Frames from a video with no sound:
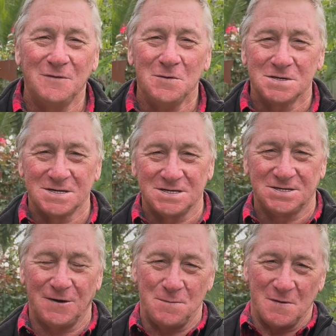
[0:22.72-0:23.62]
viewers, it's
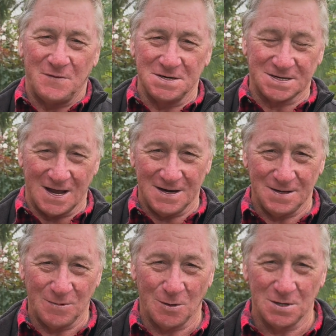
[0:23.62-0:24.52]
Jeff McPhee's
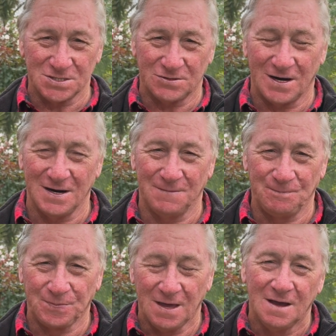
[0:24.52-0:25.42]
Gardening, Melbourne, Australia.
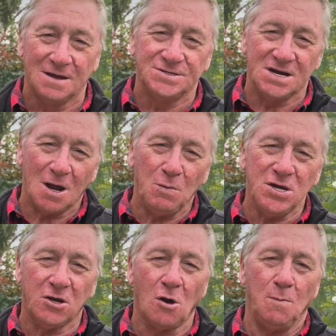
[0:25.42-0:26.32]
Do you know
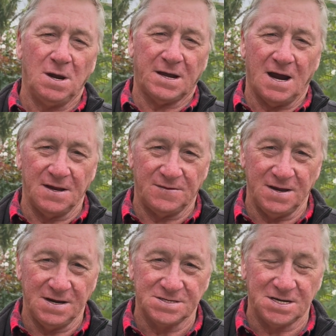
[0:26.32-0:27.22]
when you complicate
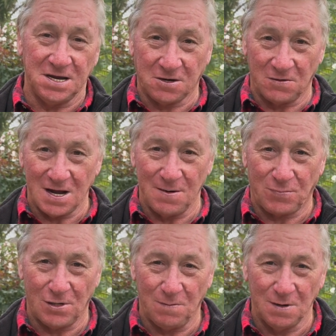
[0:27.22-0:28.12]
things, you create
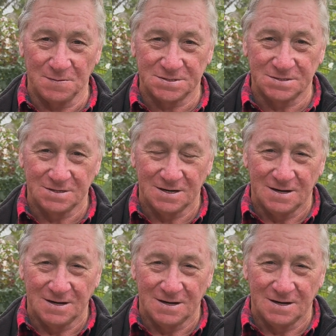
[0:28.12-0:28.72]
problems?